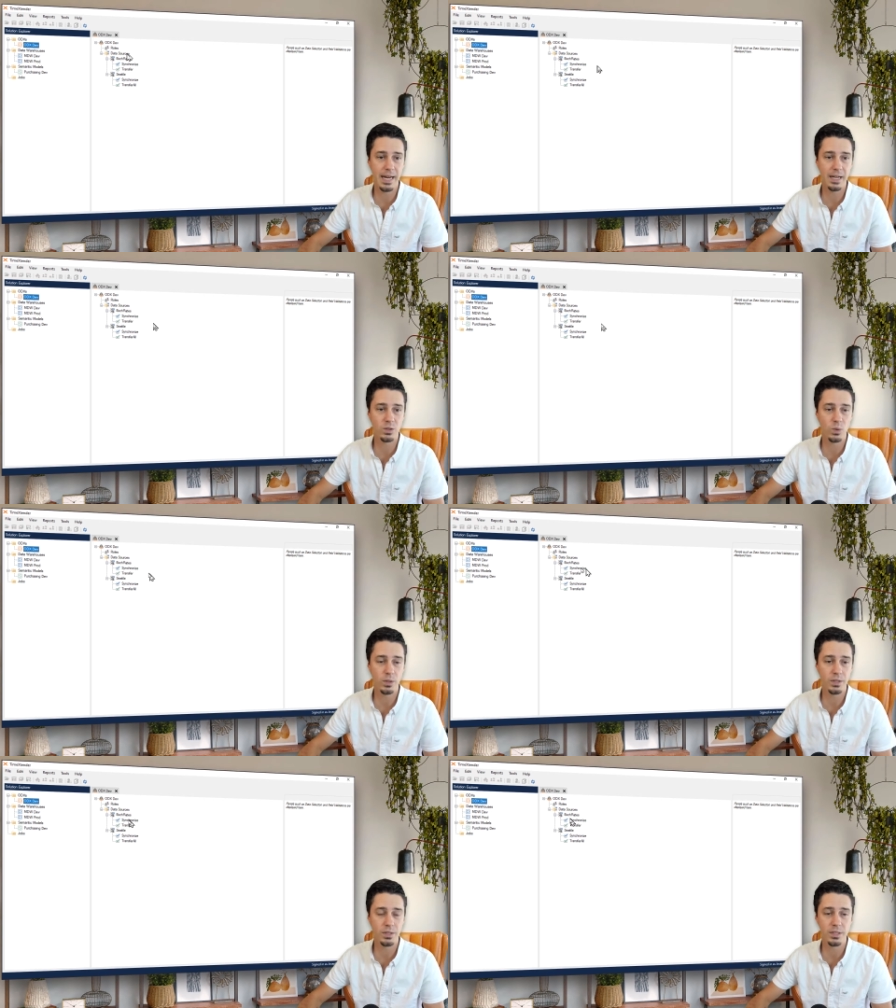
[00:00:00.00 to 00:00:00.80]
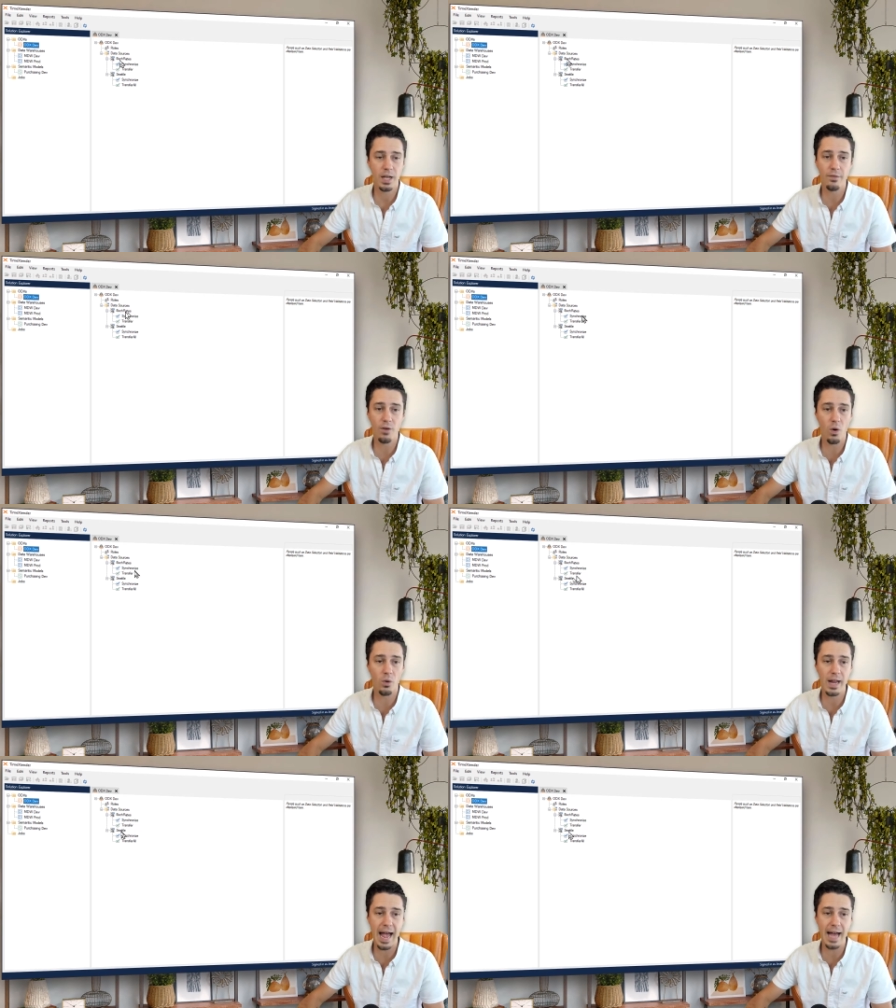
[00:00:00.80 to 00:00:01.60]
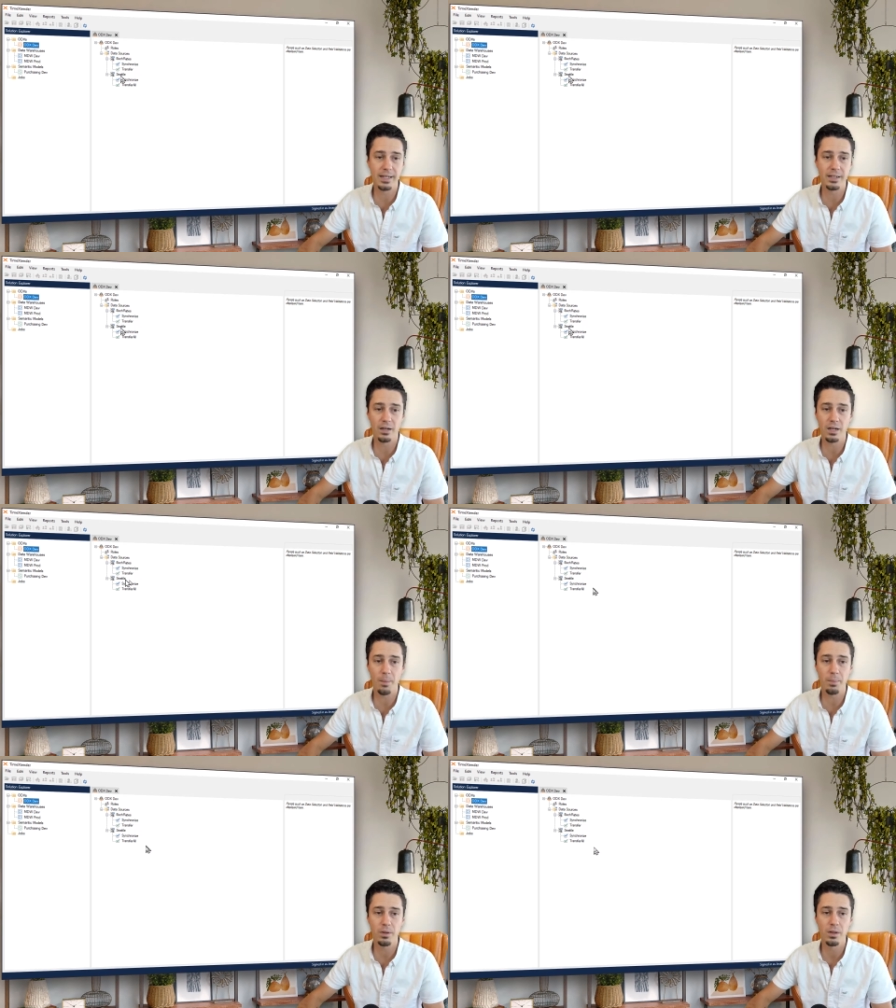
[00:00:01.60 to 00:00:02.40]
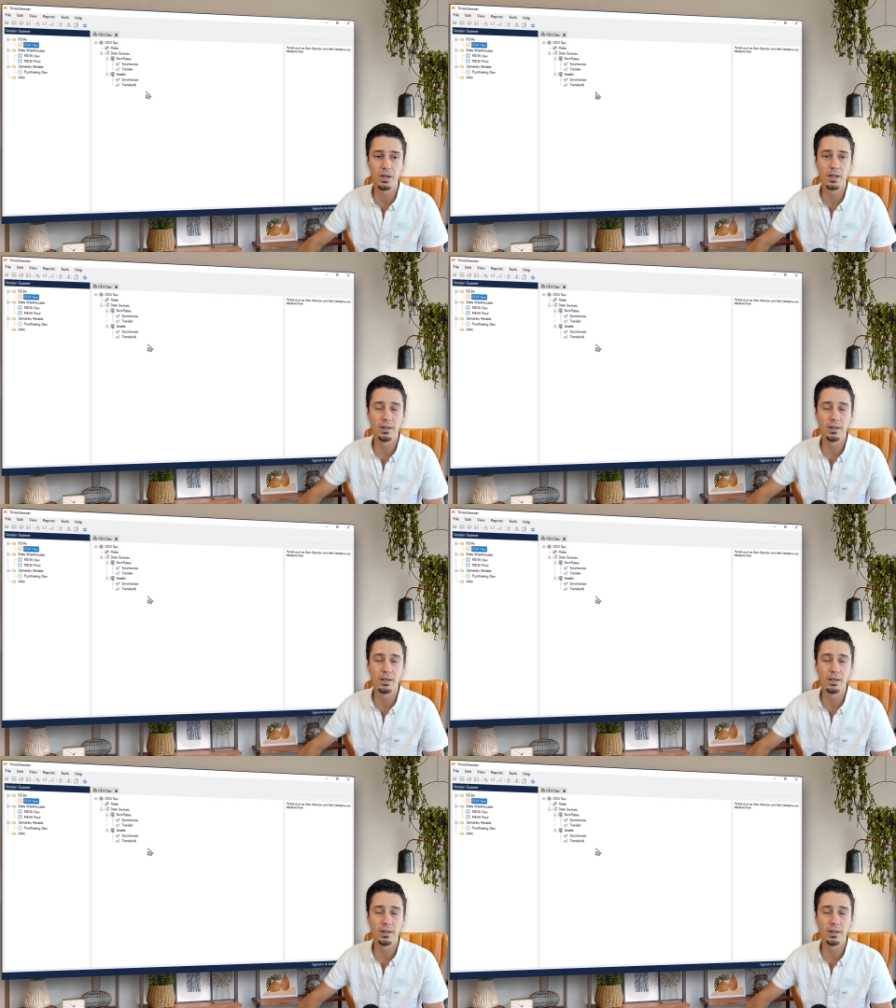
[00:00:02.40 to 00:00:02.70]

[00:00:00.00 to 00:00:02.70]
data sources. I've already added a couple.